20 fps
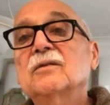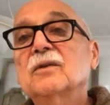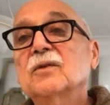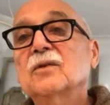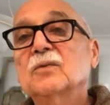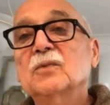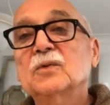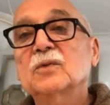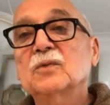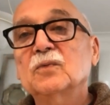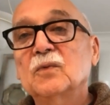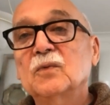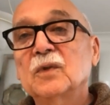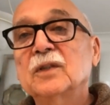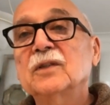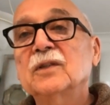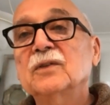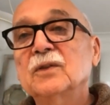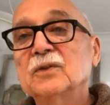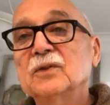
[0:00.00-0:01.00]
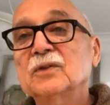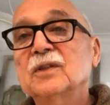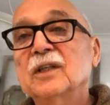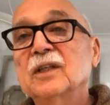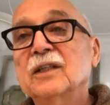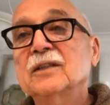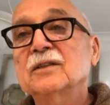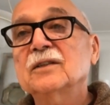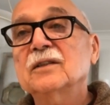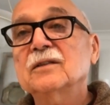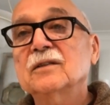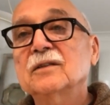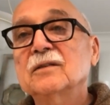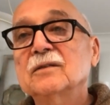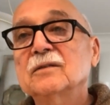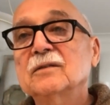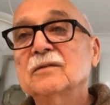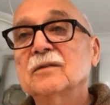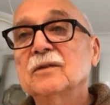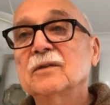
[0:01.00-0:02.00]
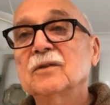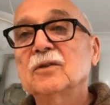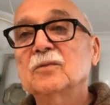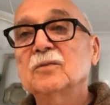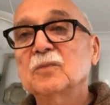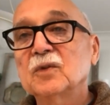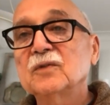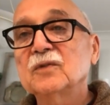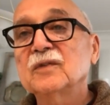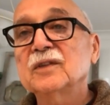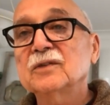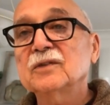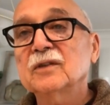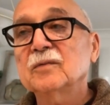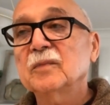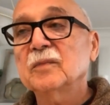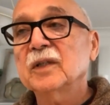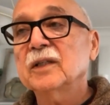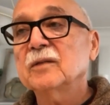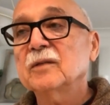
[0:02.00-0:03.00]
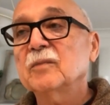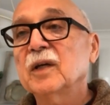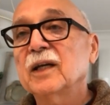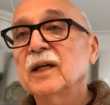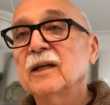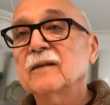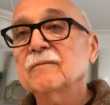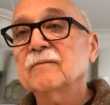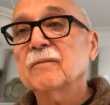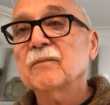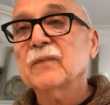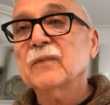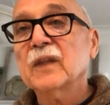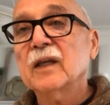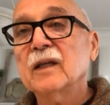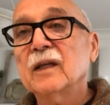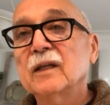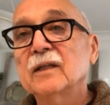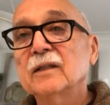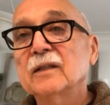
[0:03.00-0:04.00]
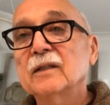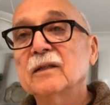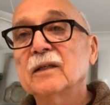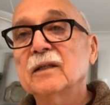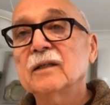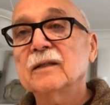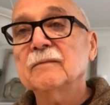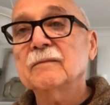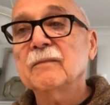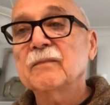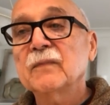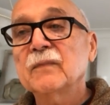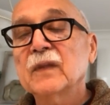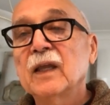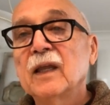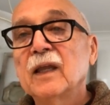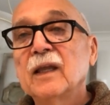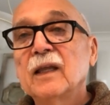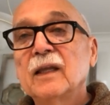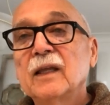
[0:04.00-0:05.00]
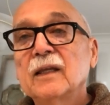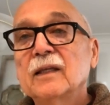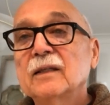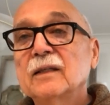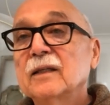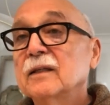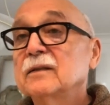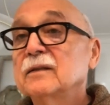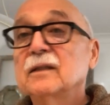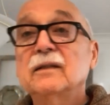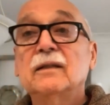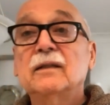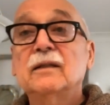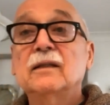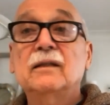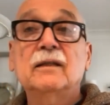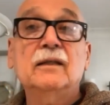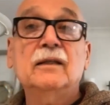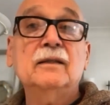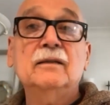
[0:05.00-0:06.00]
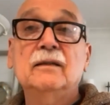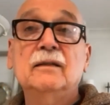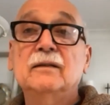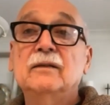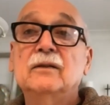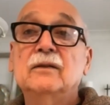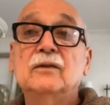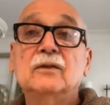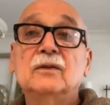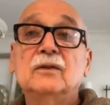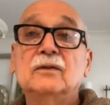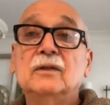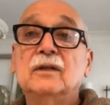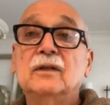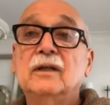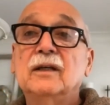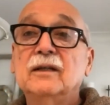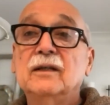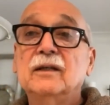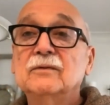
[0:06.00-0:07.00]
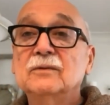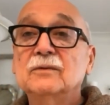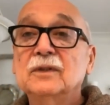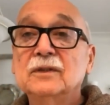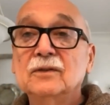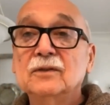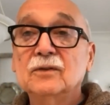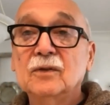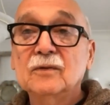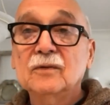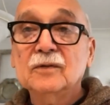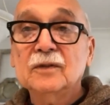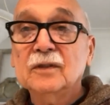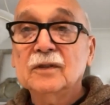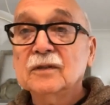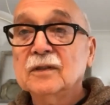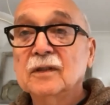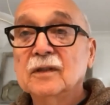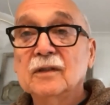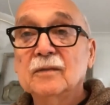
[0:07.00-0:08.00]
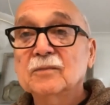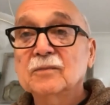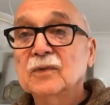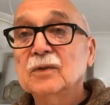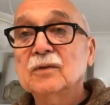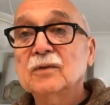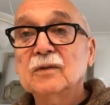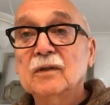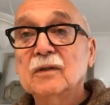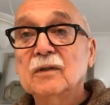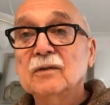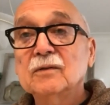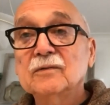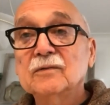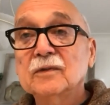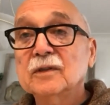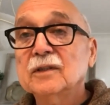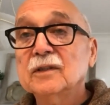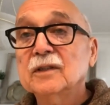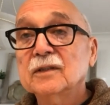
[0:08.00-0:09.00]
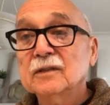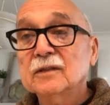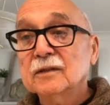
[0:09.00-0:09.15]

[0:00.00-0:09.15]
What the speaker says: was one of those things that movies are made about. And then when it's over, just get up and do it all over again.